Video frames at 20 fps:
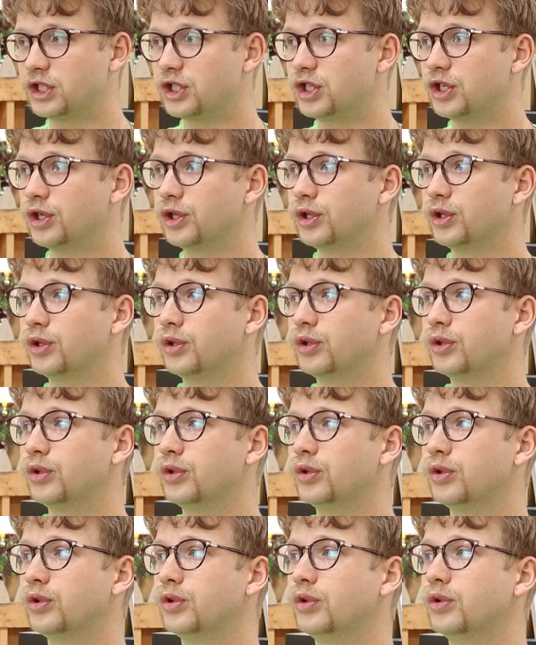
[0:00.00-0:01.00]

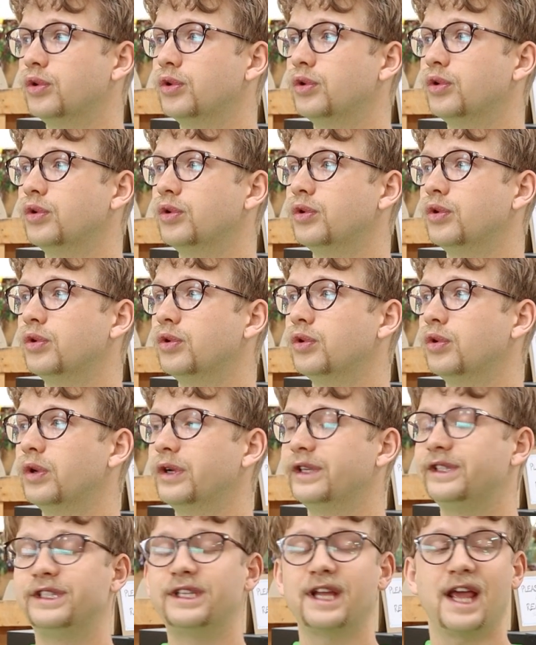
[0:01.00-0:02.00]

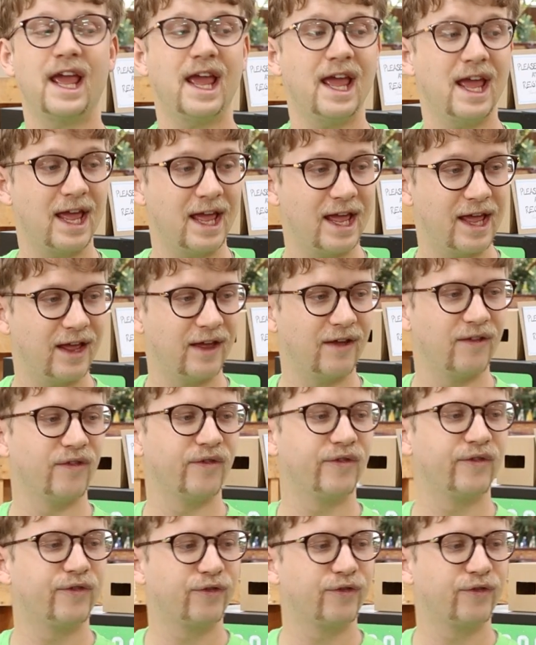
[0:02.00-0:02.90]
to Dave.